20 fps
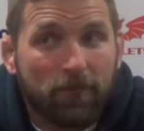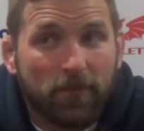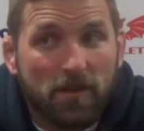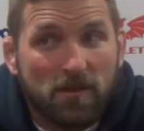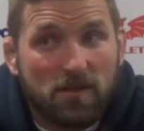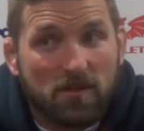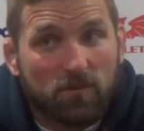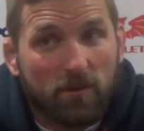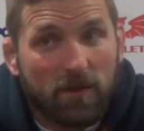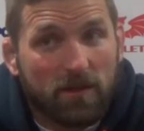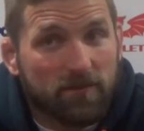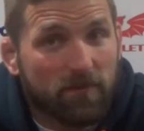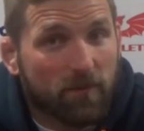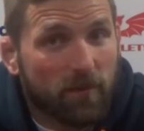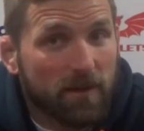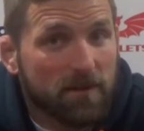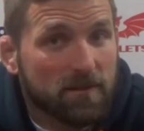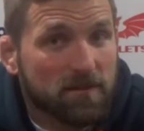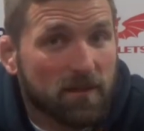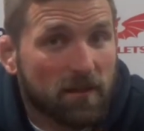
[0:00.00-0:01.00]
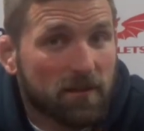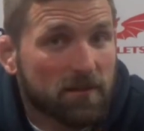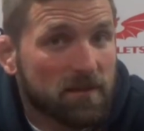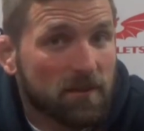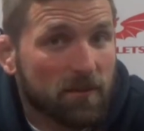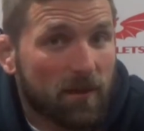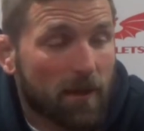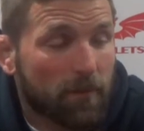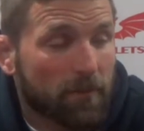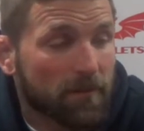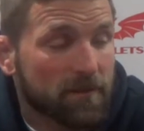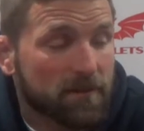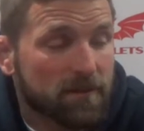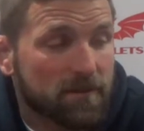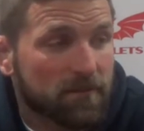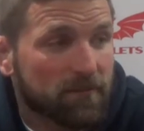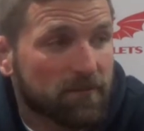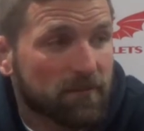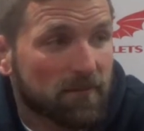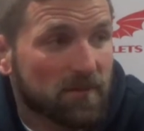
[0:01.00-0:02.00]
He's just waiting for Wednesday, see what
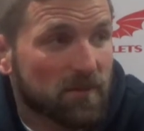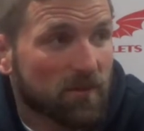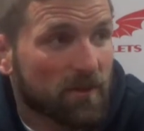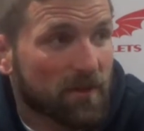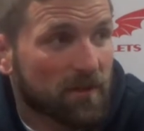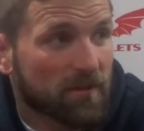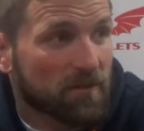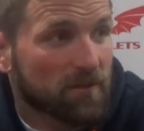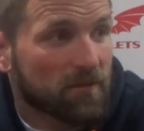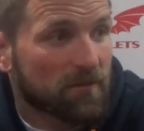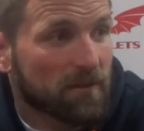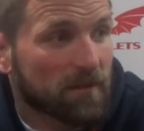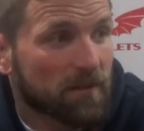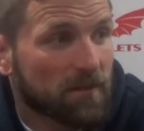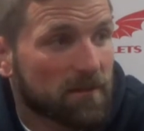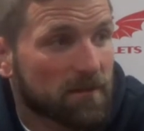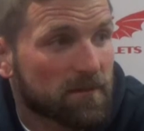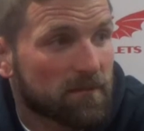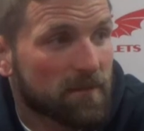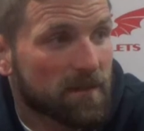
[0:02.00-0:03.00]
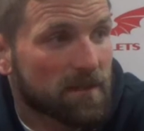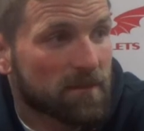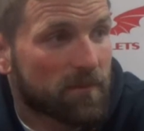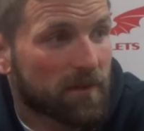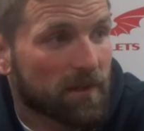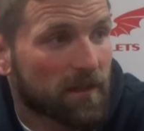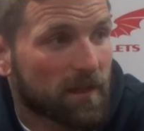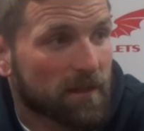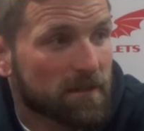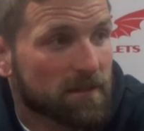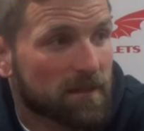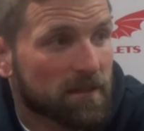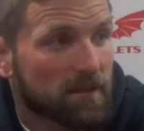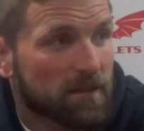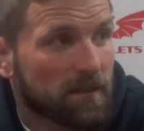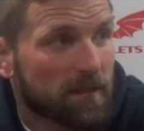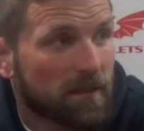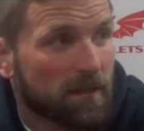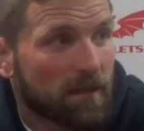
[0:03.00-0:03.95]
happens. That's what he can do, really. He's pretty gutted.